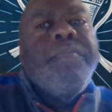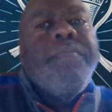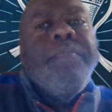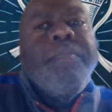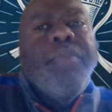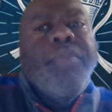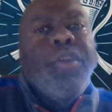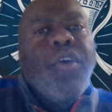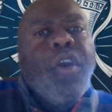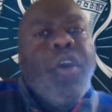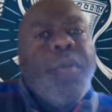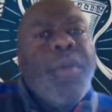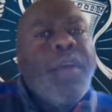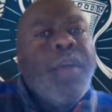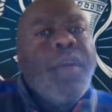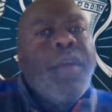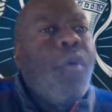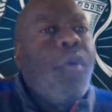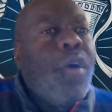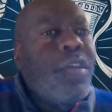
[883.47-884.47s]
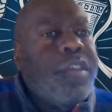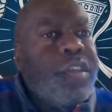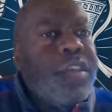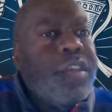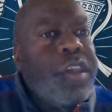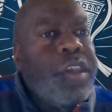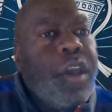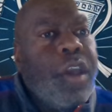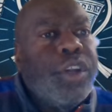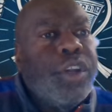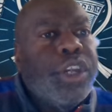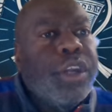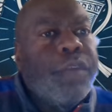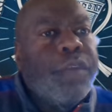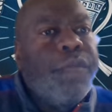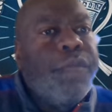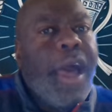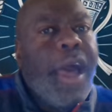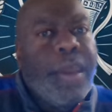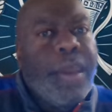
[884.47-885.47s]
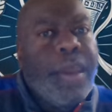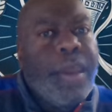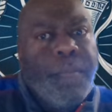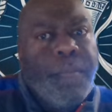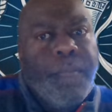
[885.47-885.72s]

Beterbiev crosses the ocean to fight him.